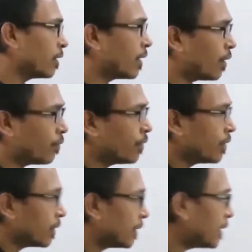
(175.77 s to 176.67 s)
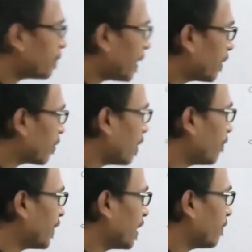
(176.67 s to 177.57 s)
Now this particular
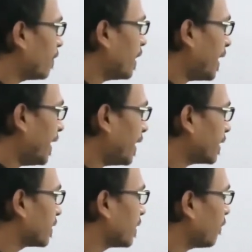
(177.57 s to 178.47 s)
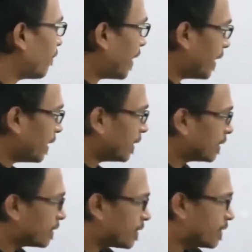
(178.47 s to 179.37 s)
variable x defined
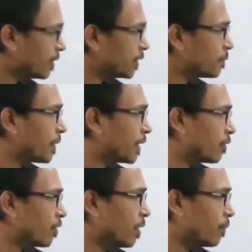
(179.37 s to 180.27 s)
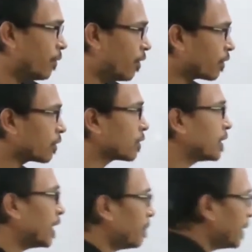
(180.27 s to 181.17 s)
inside this particular block, that